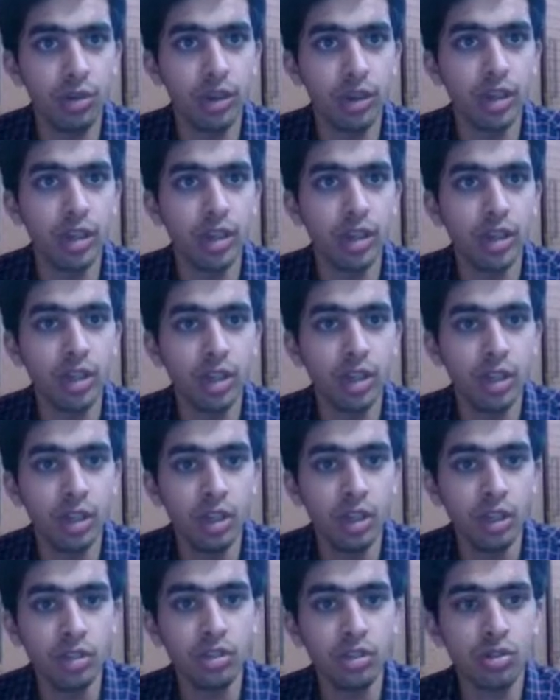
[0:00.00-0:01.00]
Okay,
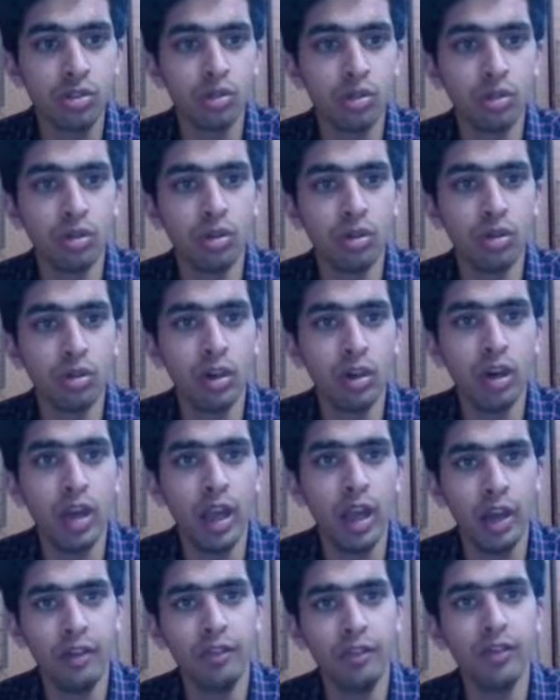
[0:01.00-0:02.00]
so
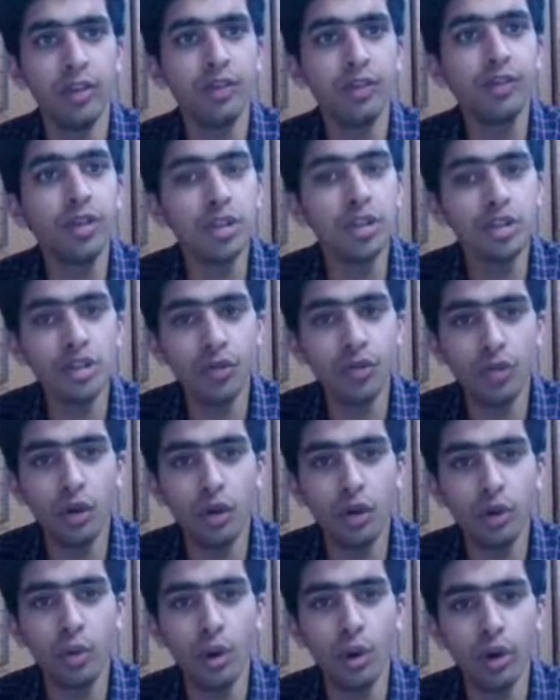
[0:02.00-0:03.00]
first of
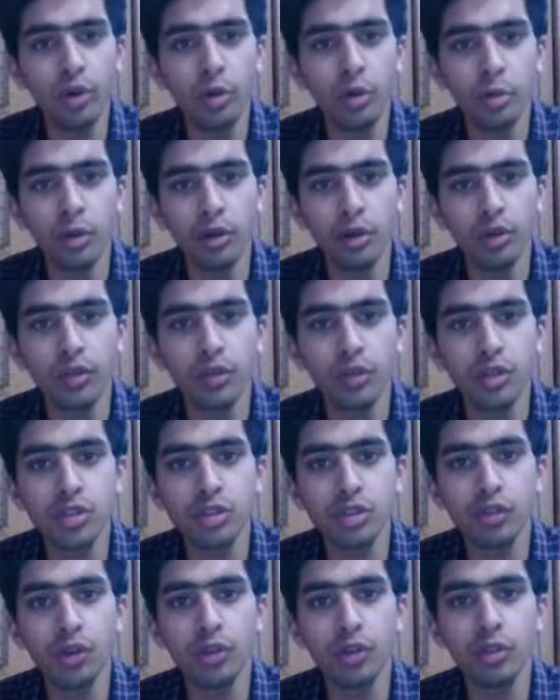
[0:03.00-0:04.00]
all what we will do
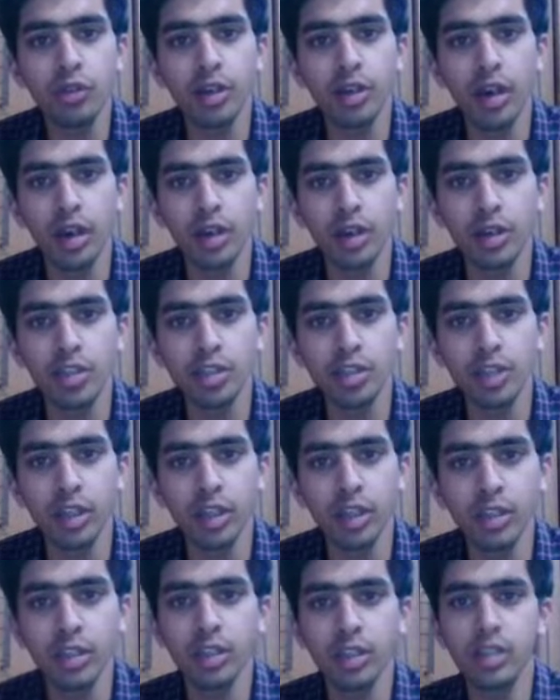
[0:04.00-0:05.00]
first of all we will
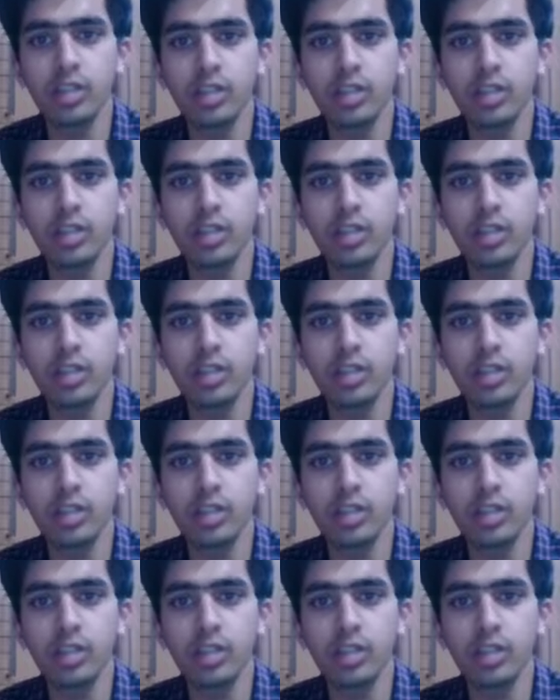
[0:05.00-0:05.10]
understand the